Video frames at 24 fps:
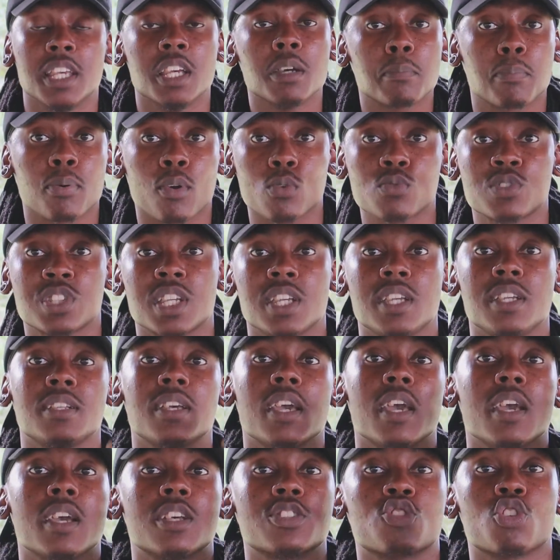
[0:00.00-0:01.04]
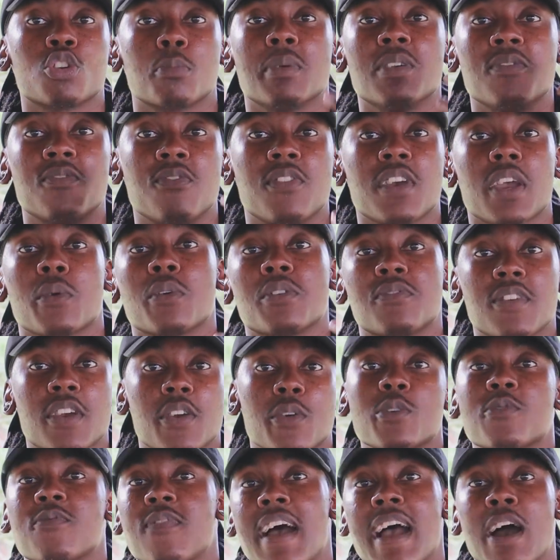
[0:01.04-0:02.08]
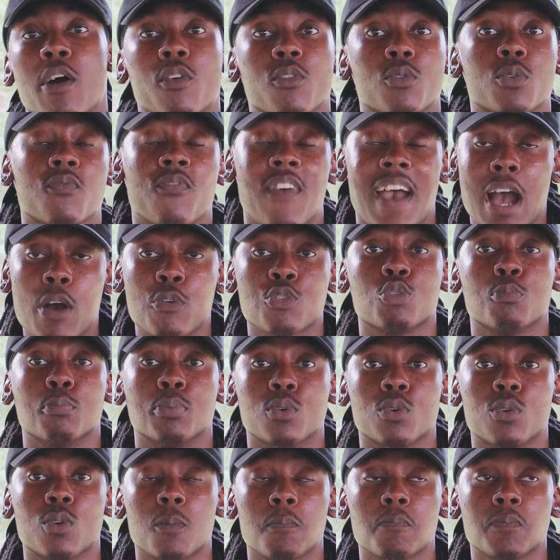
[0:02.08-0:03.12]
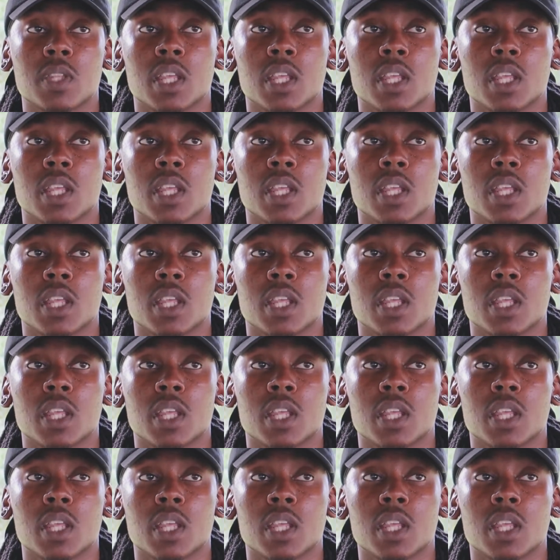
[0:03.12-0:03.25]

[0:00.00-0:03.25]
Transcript: Hemp protein is going to be very, very valuable